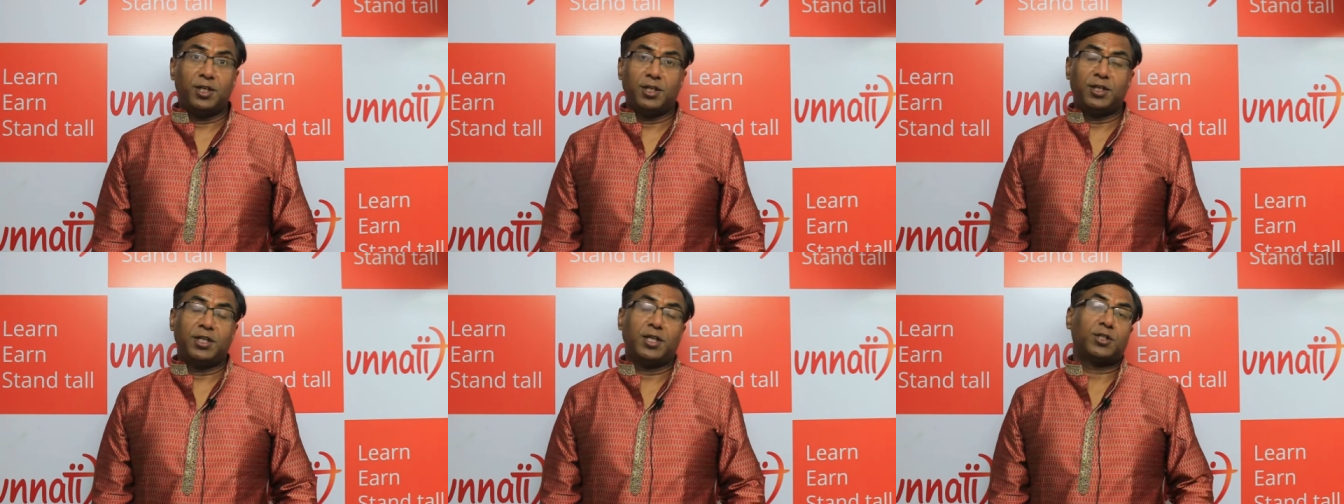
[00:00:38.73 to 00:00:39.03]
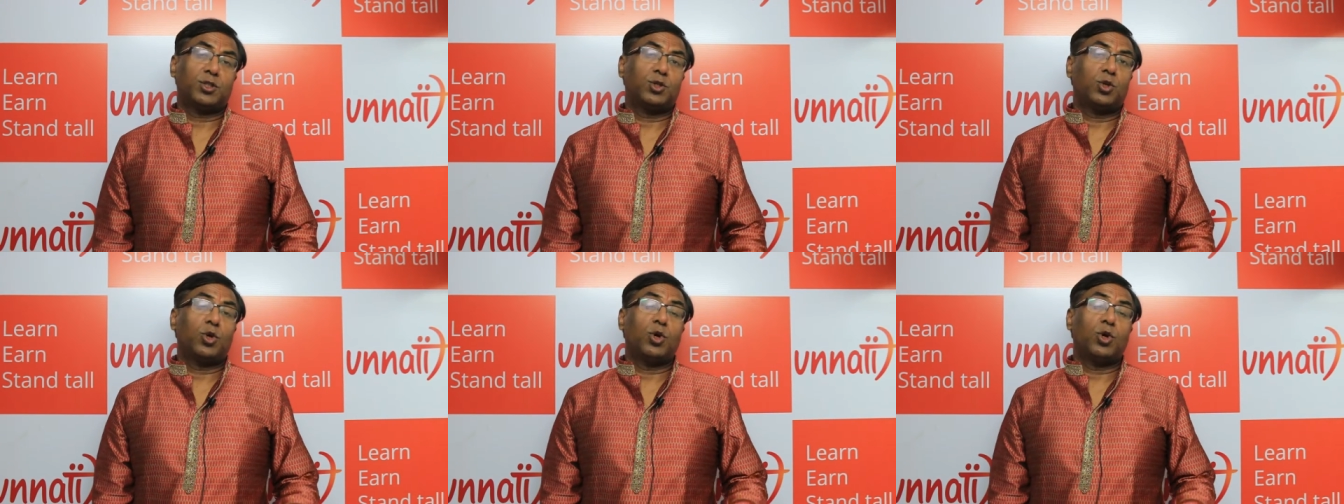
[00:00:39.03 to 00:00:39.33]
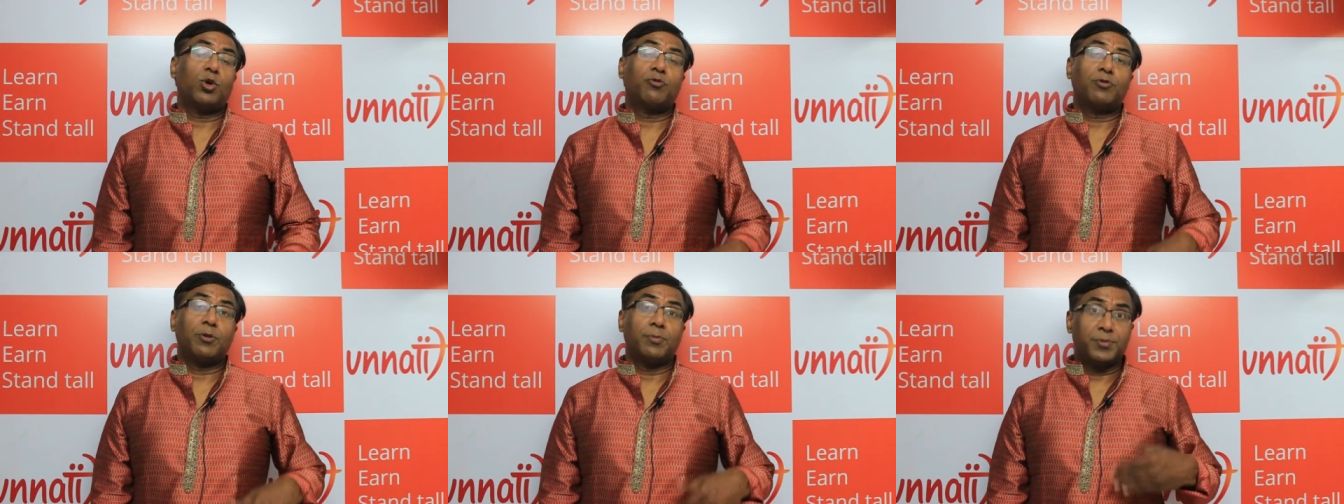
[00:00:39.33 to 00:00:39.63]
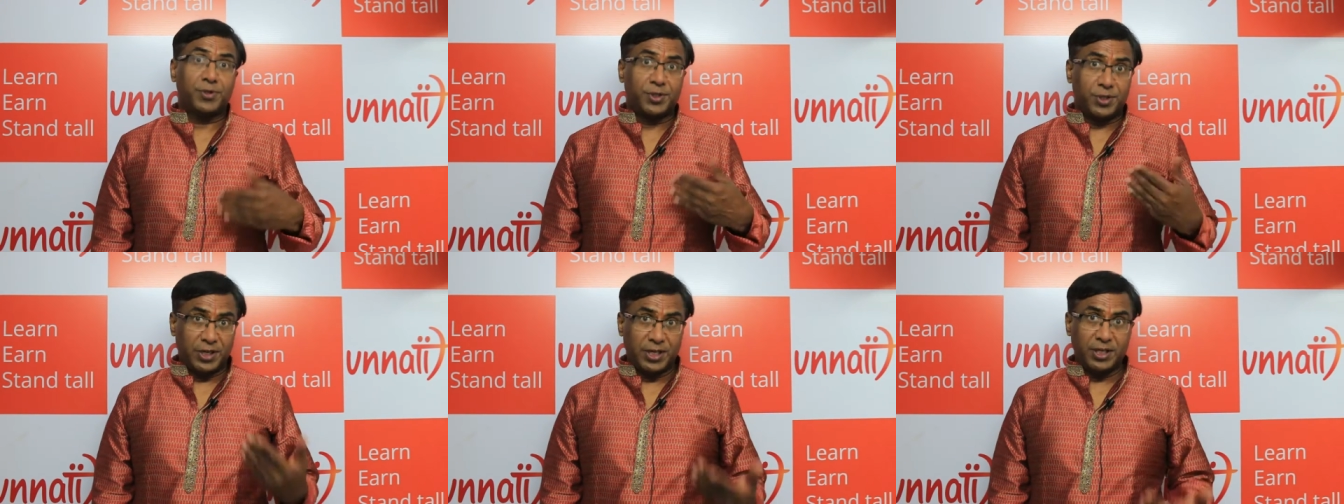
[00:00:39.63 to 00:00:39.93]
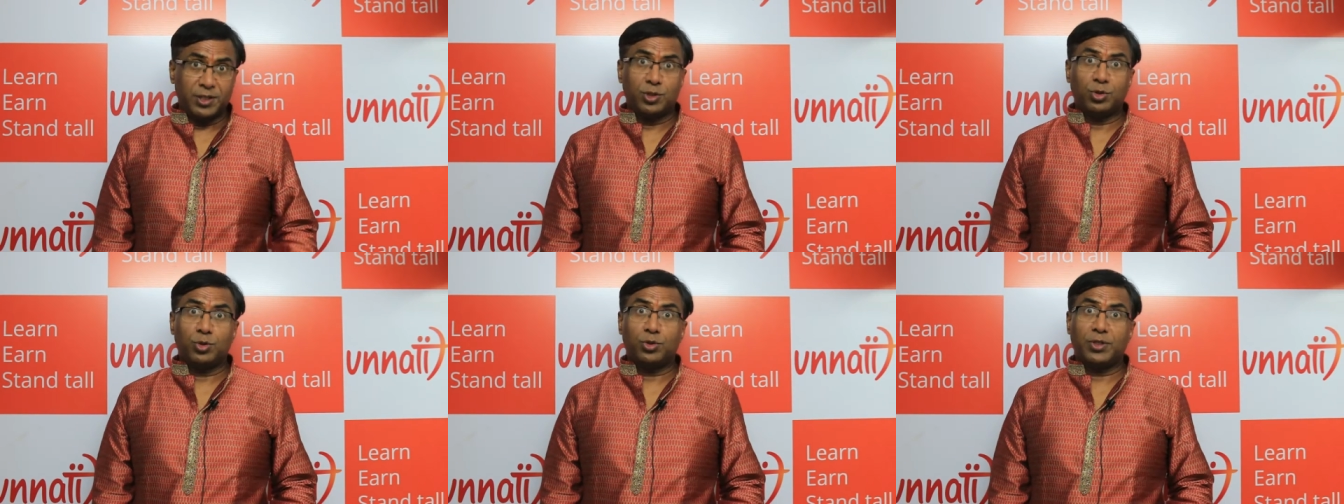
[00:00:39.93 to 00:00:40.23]
It has grown from
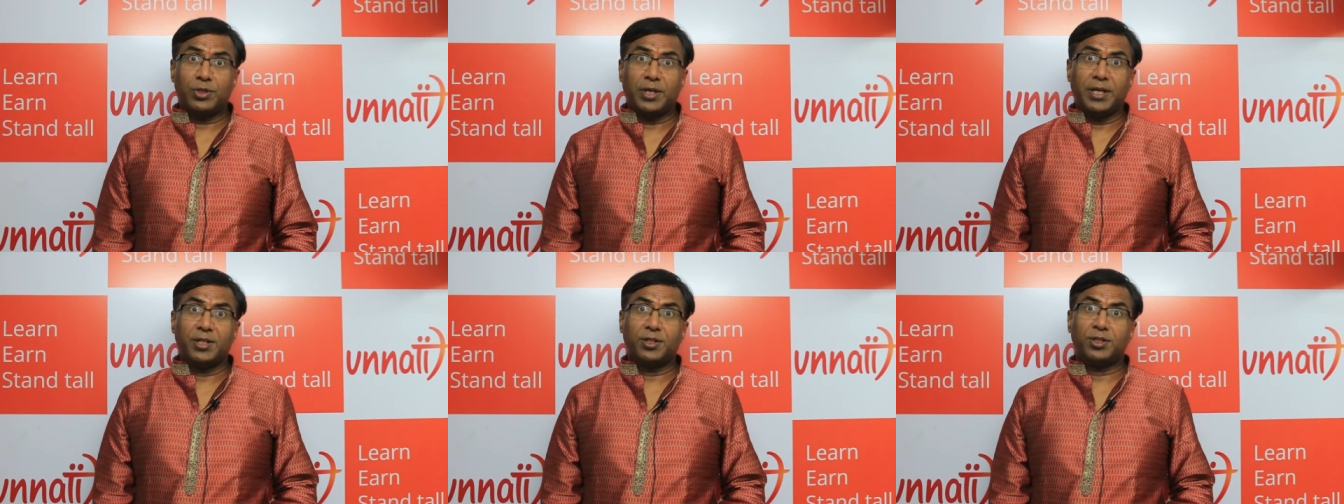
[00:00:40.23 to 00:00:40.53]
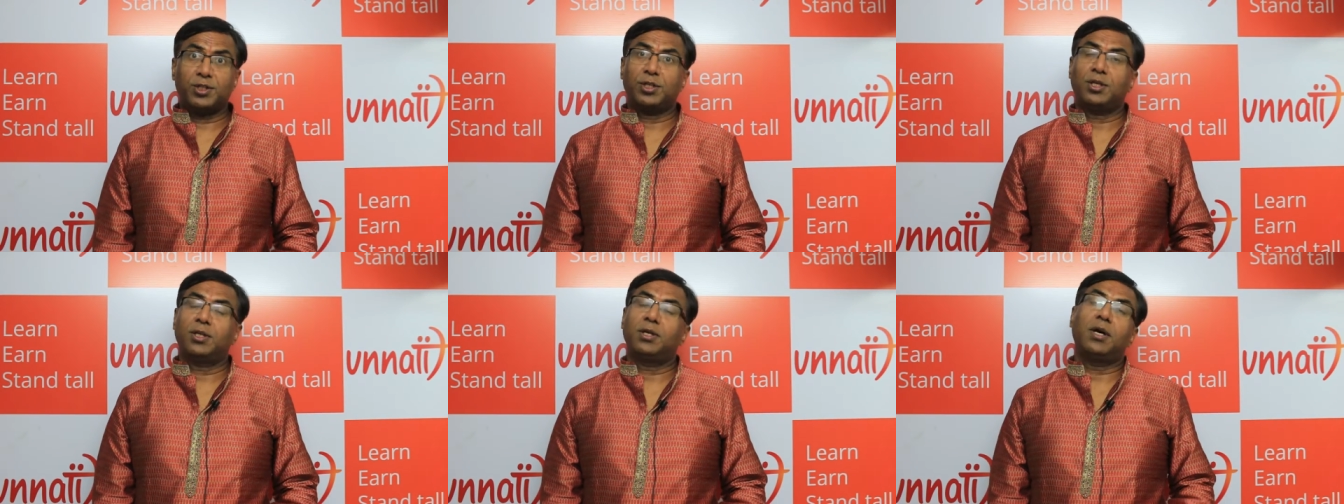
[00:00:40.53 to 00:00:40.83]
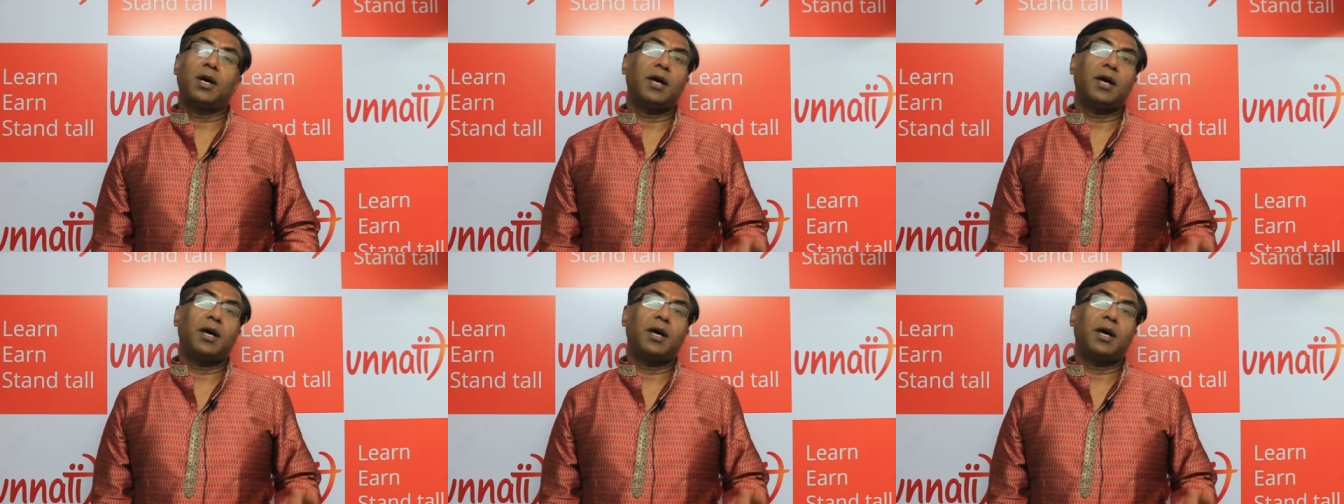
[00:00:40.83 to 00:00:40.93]
strength to strength.